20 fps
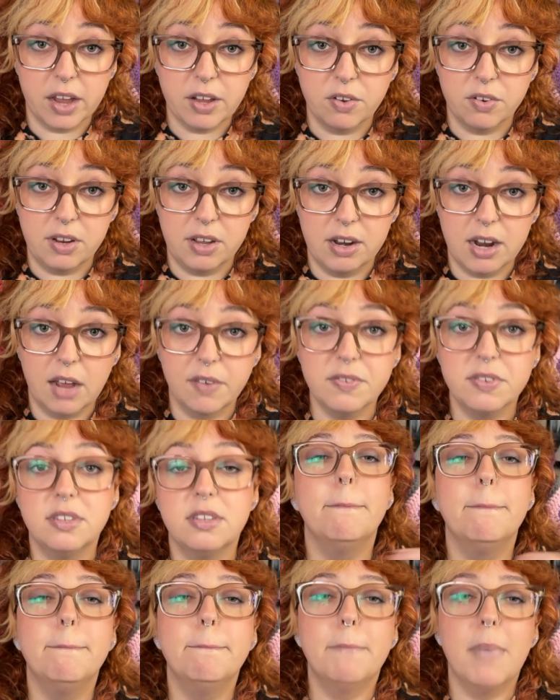your DNFs.
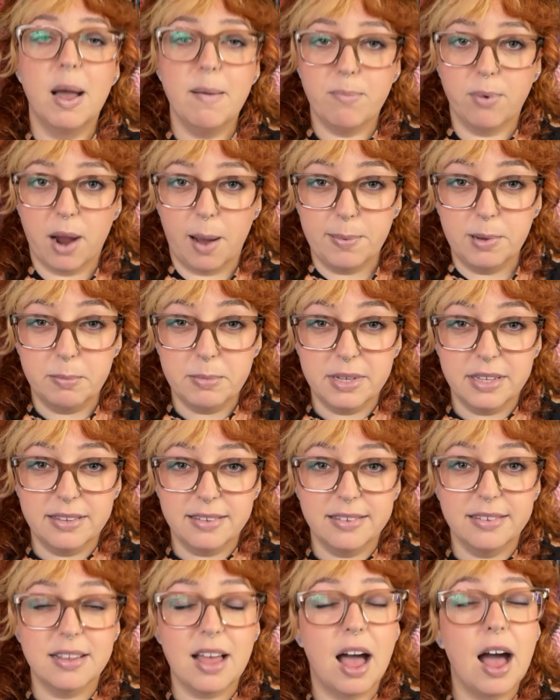My problem
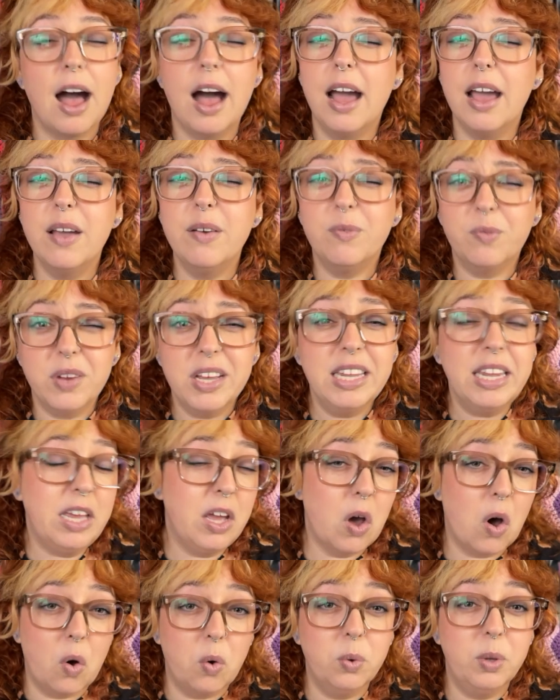is I really
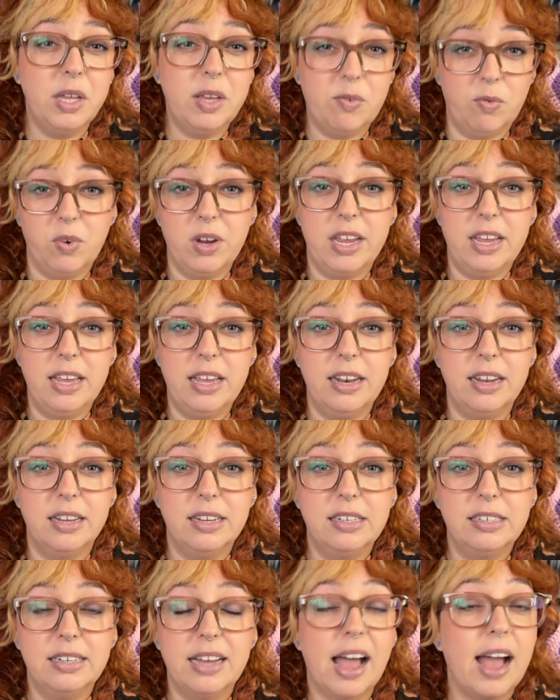only read,
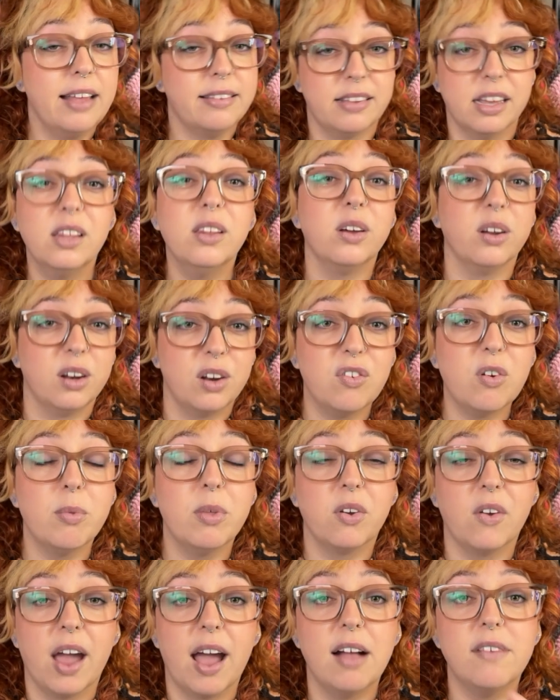as I learned from the
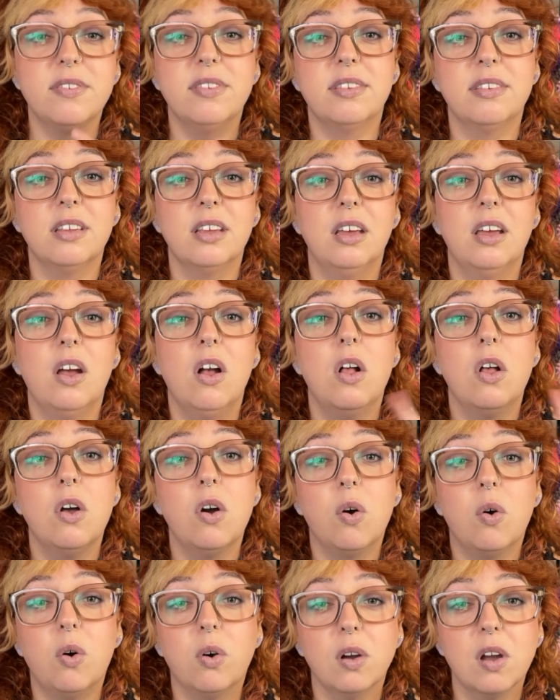graphs,
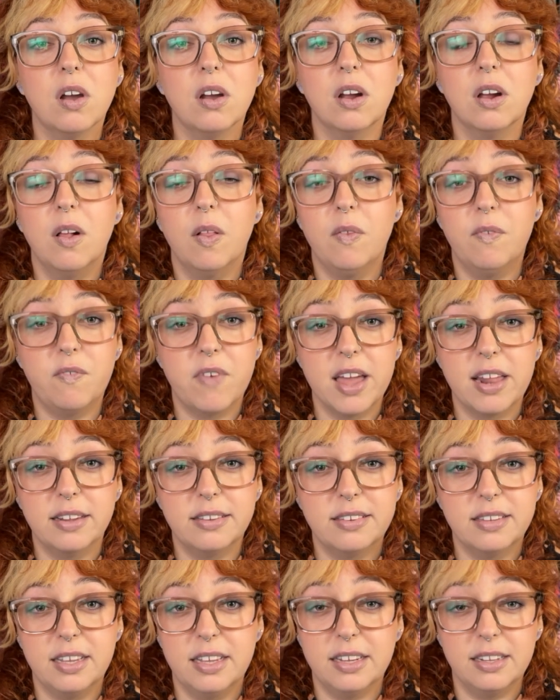horror,
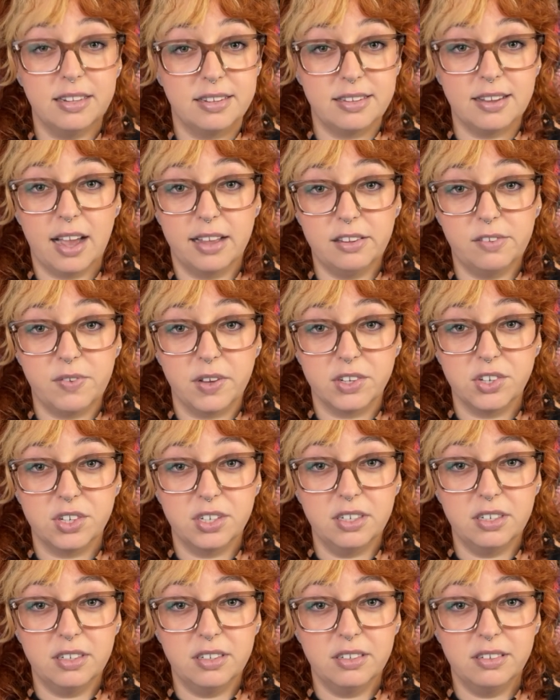fantasy, and science
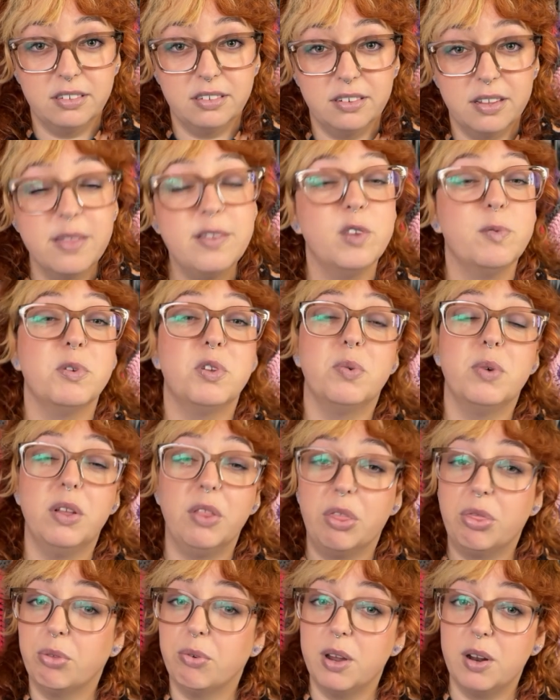fiction. It is between
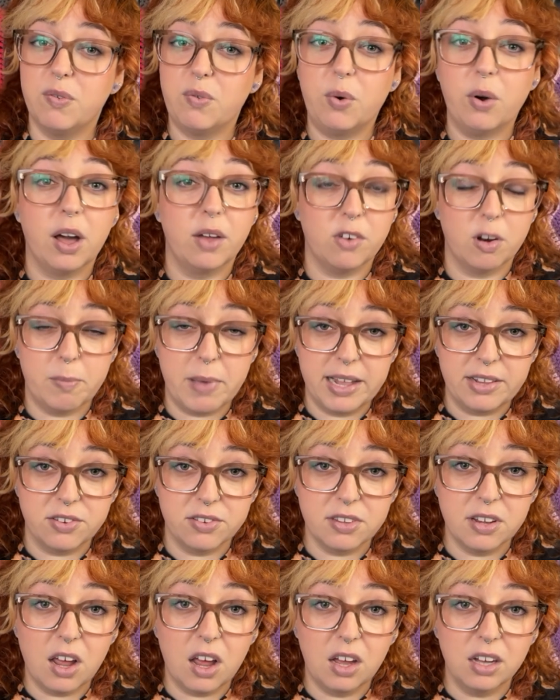300 to 400 pages
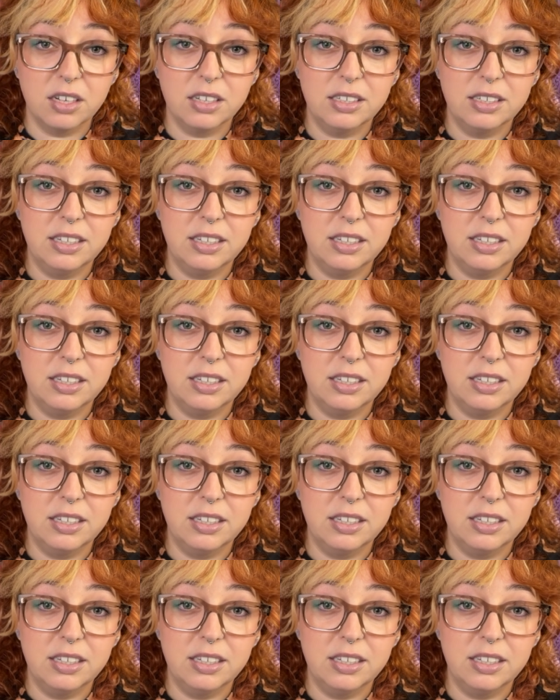long.